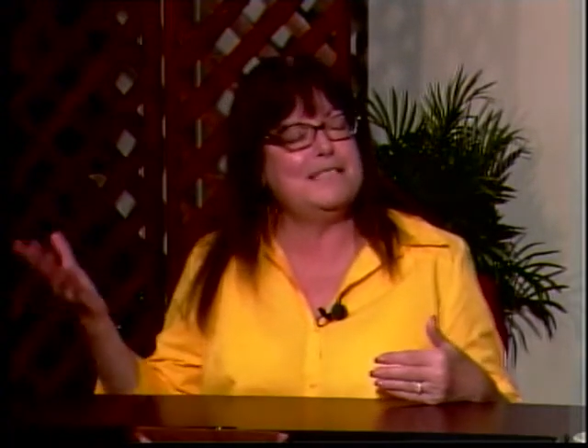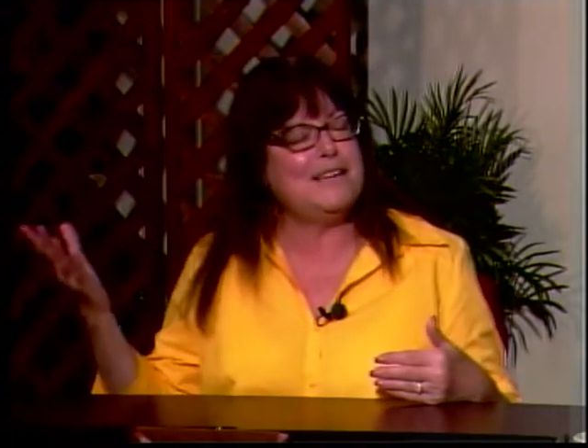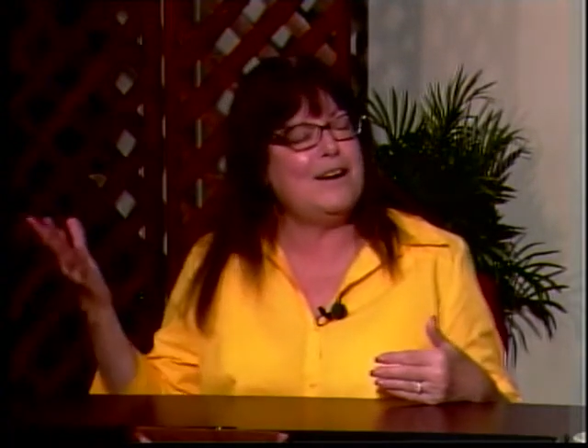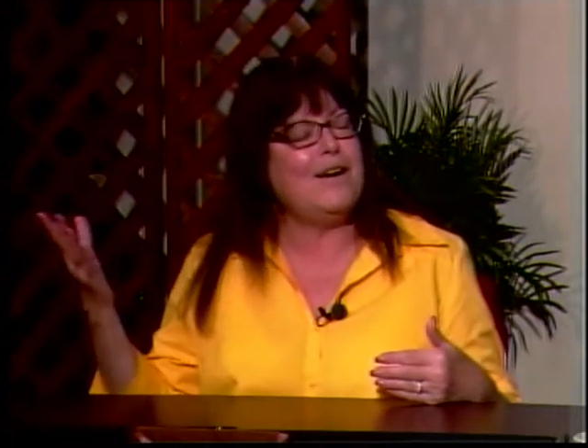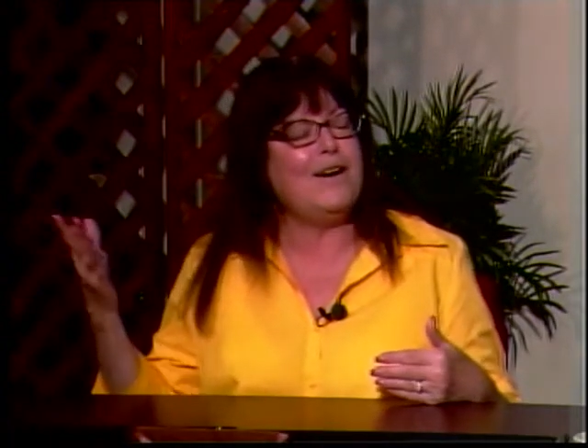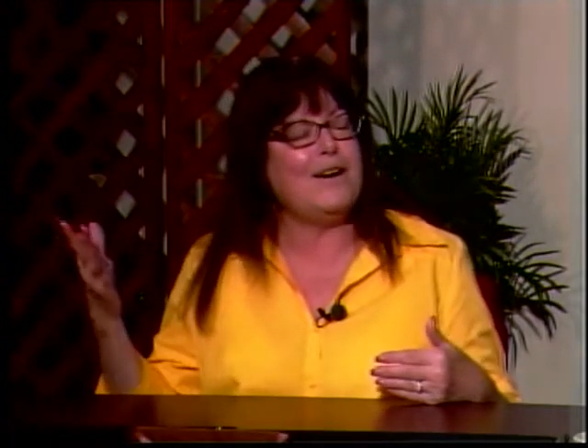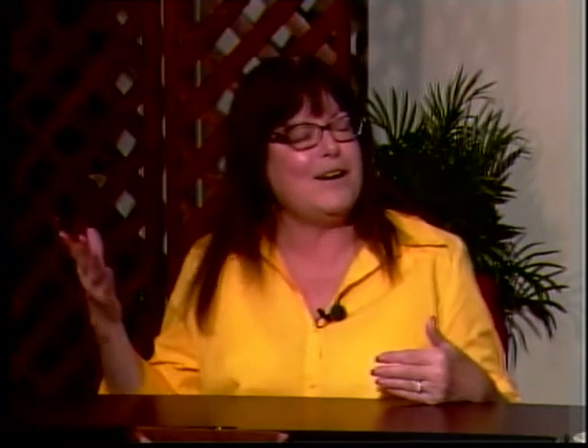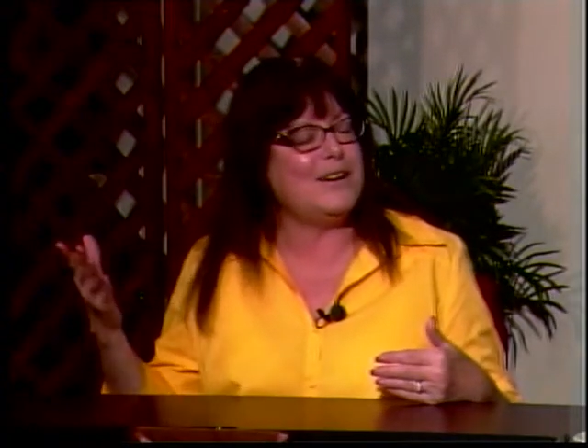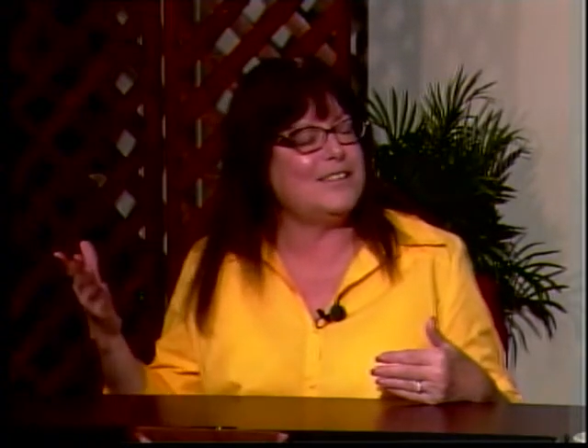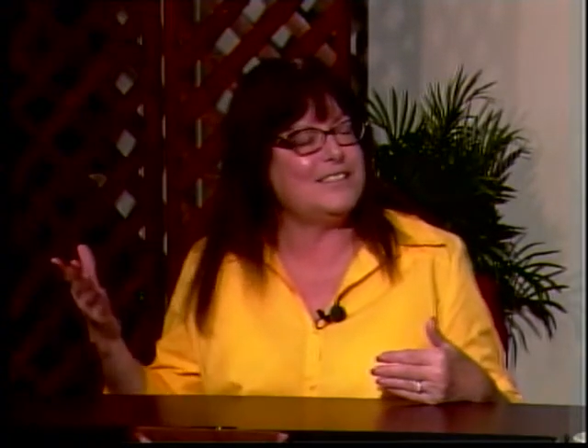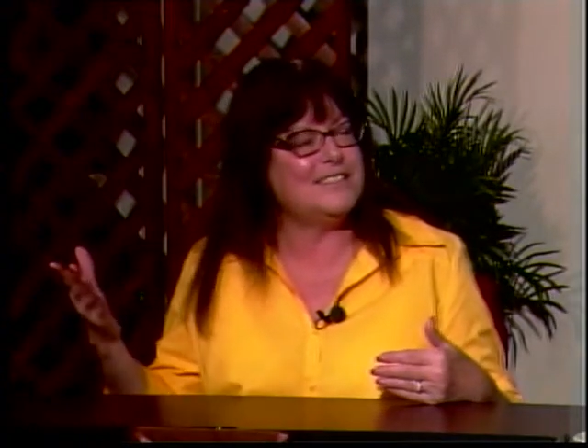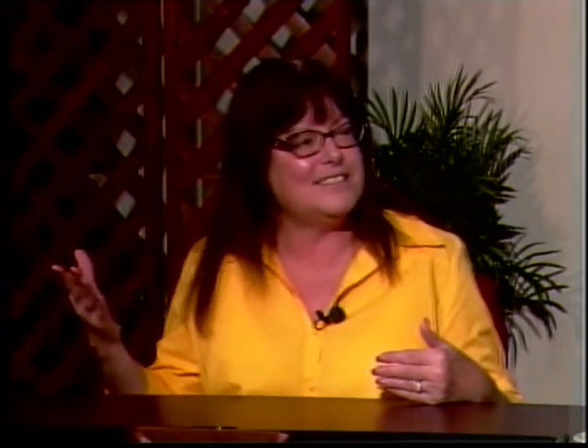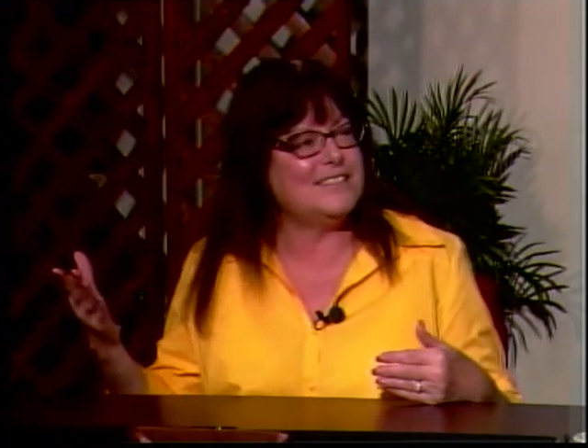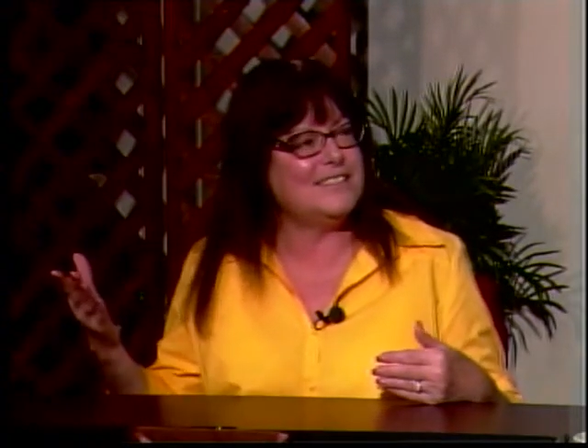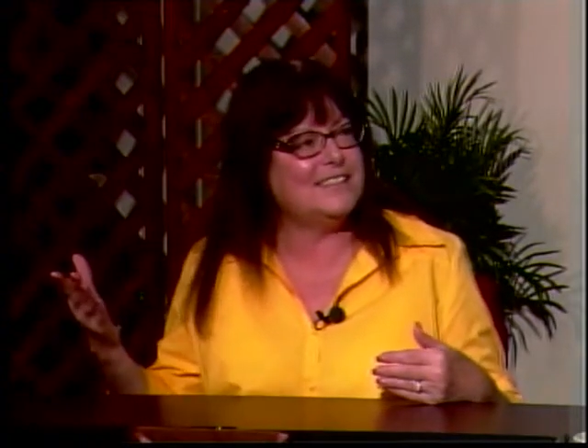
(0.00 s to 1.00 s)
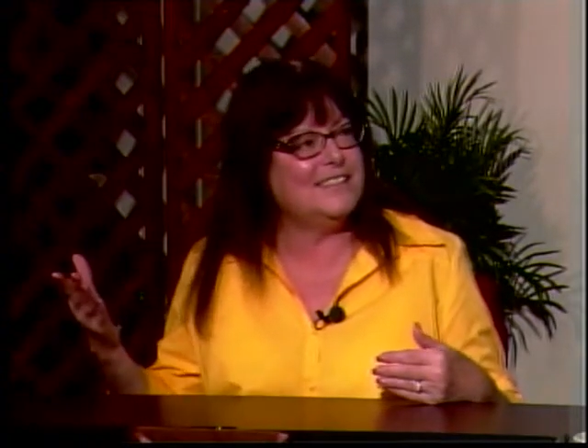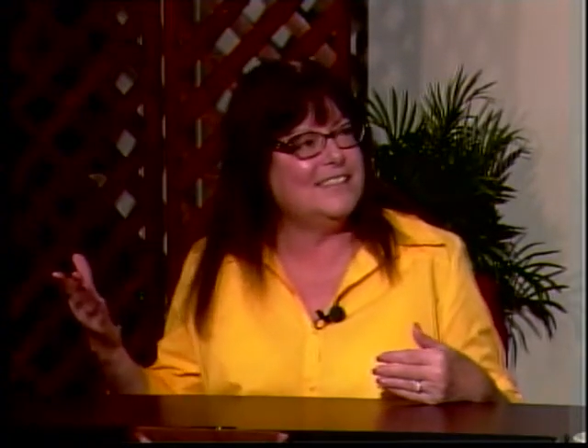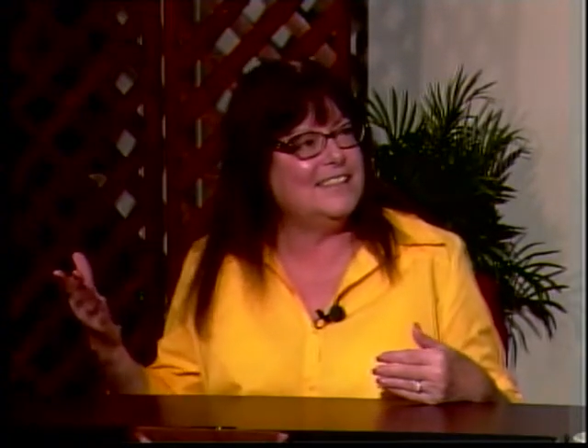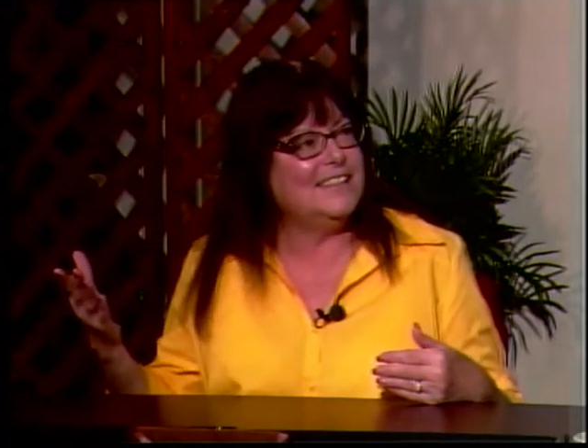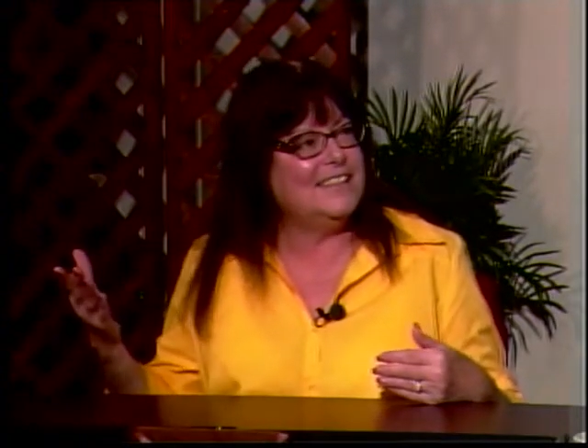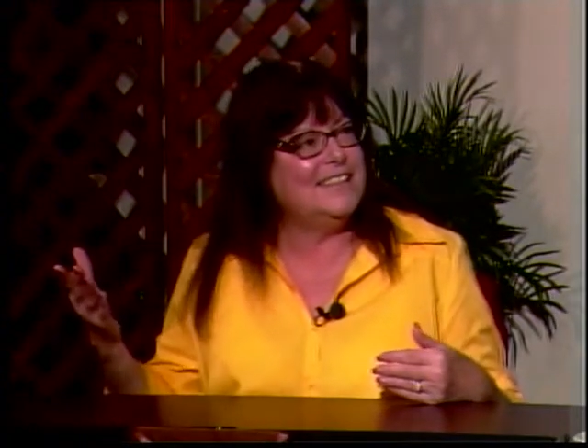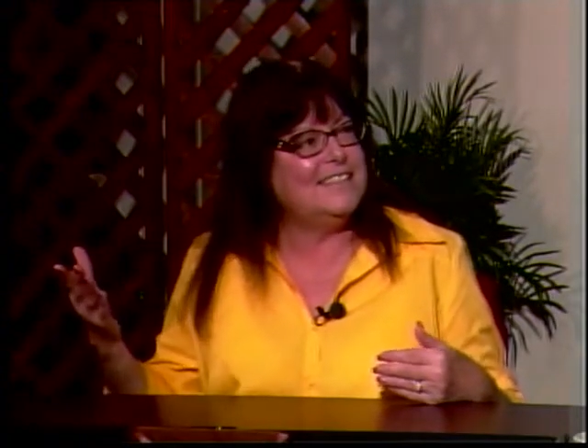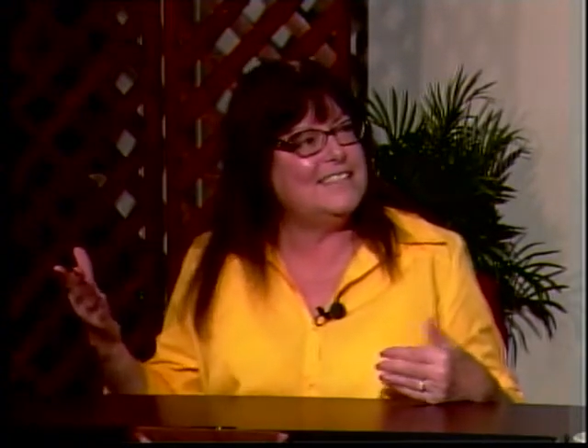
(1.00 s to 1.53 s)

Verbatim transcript: tongues. Wow.